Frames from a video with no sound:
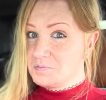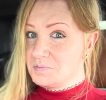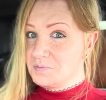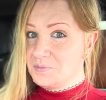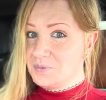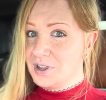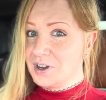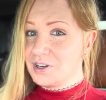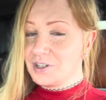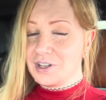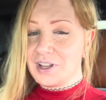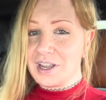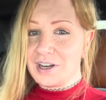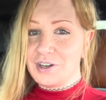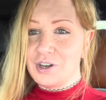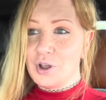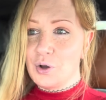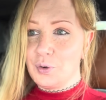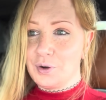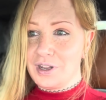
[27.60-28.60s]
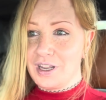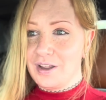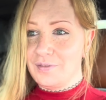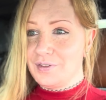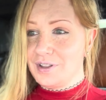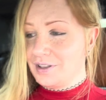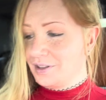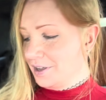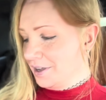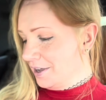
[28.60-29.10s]
there's like no give.
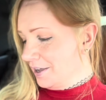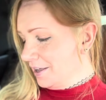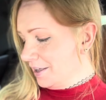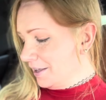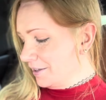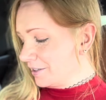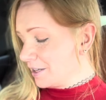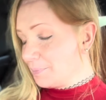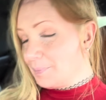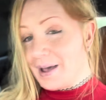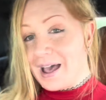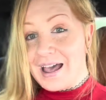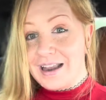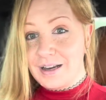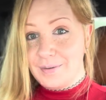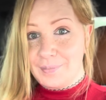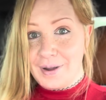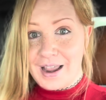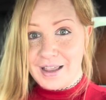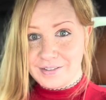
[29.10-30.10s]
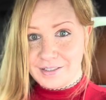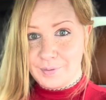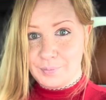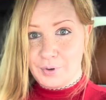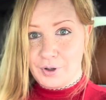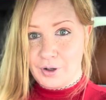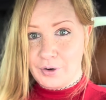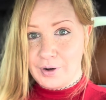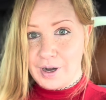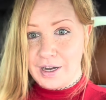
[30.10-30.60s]
It, it's like patent
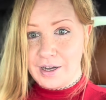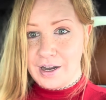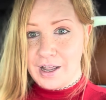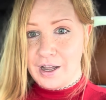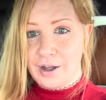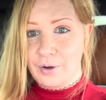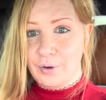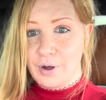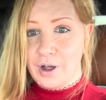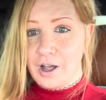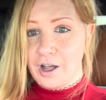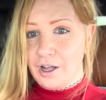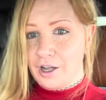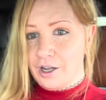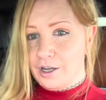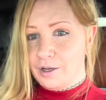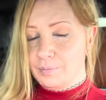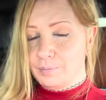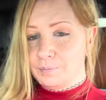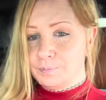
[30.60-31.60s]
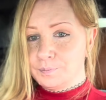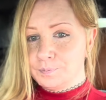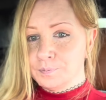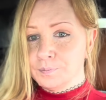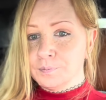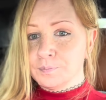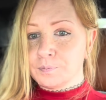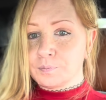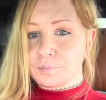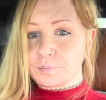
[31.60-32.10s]
basketball right now. Um,
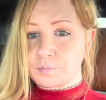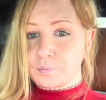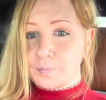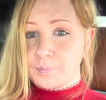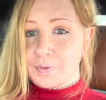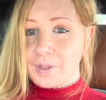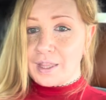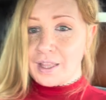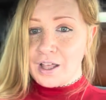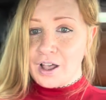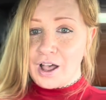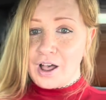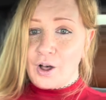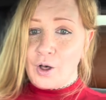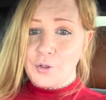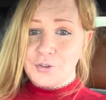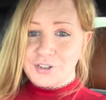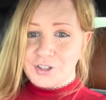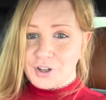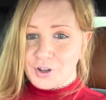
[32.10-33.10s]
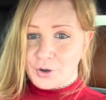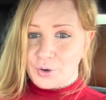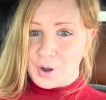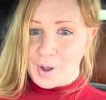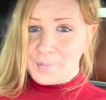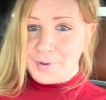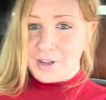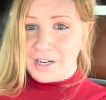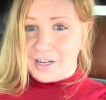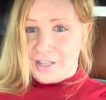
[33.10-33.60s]
also, I
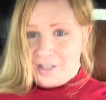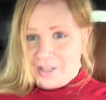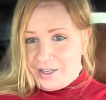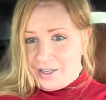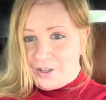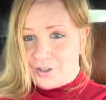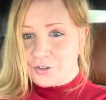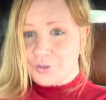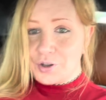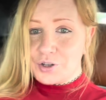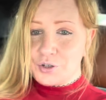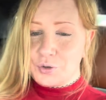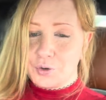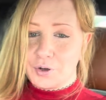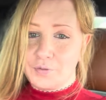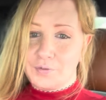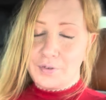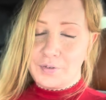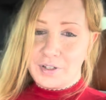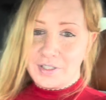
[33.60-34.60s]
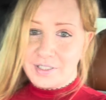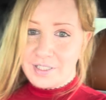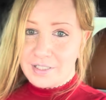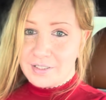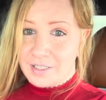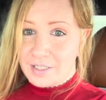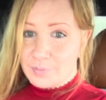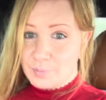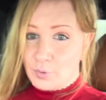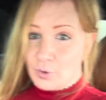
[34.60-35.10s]
mean, it's only 250
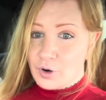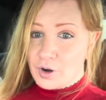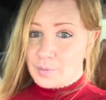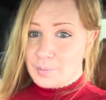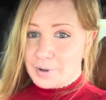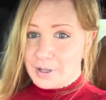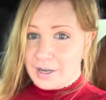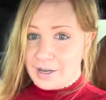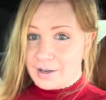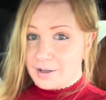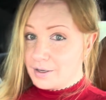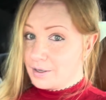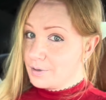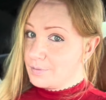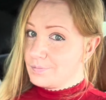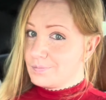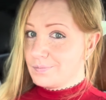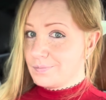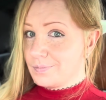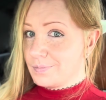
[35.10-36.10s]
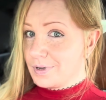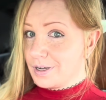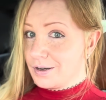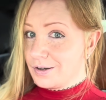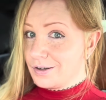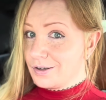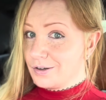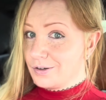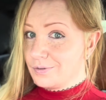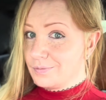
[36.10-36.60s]
cc's more, but I don't
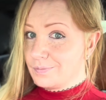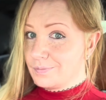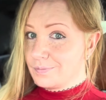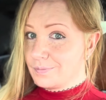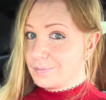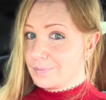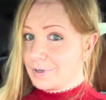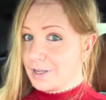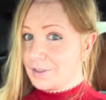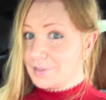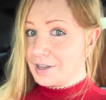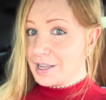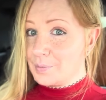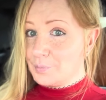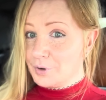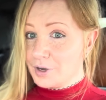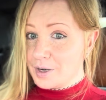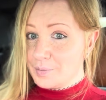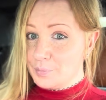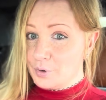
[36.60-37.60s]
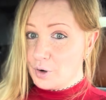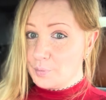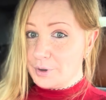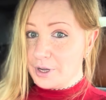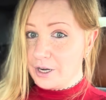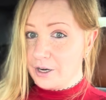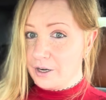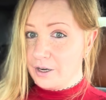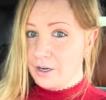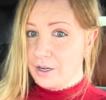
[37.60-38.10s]
know. I think I'm looking
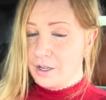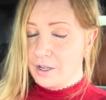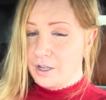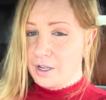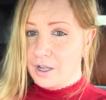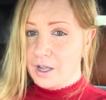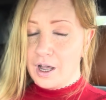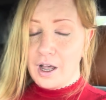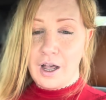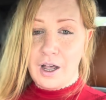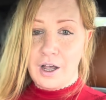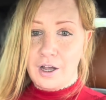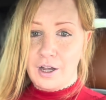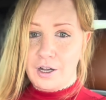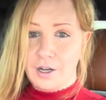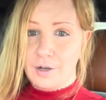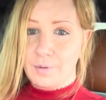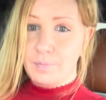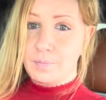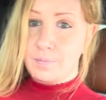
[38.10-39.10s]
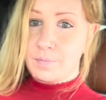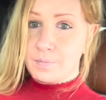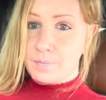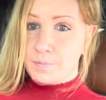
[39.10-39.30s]
boobier. Um,